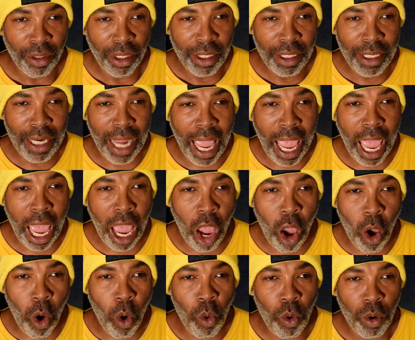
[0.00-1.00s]

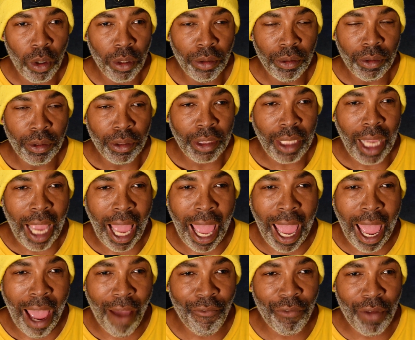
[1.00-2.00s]
Now I
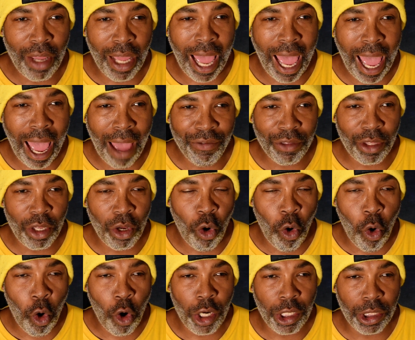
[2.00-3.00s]
have to
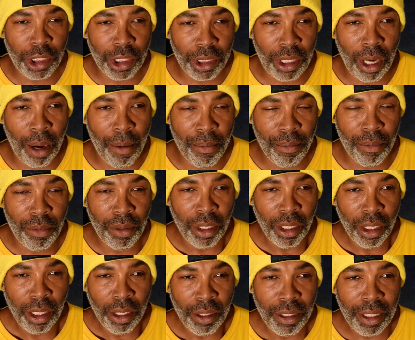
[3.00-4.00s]
order something
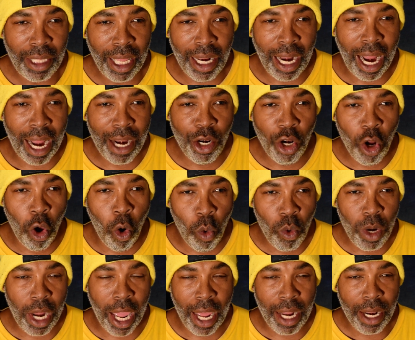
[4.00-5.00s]
that I
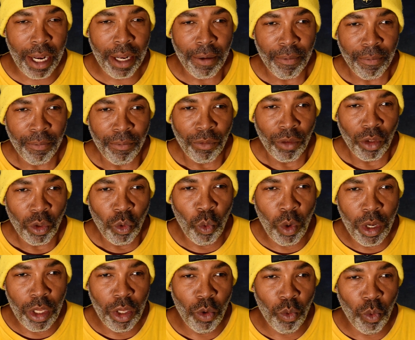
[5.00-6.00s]
know that
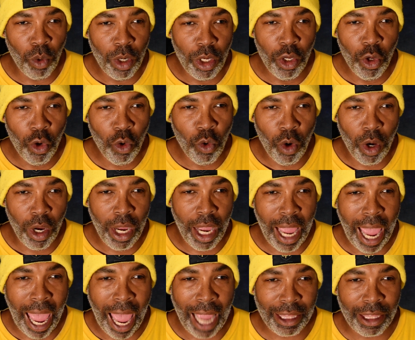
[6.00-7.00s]
when you
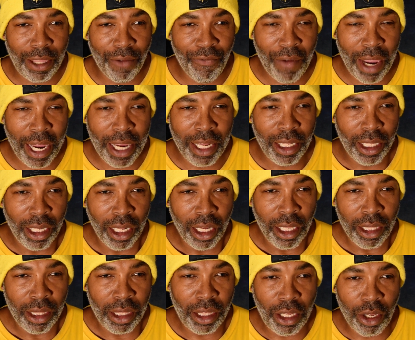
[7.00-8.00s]
activate
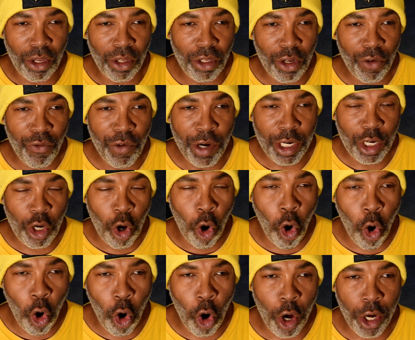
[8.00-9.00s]
the
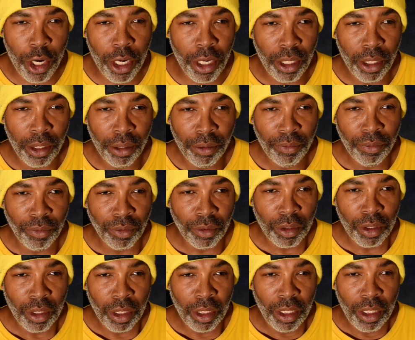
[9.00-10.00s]
record,
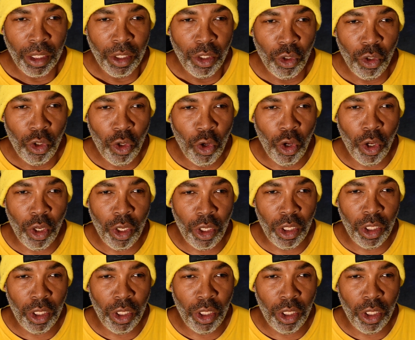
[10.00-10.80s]
you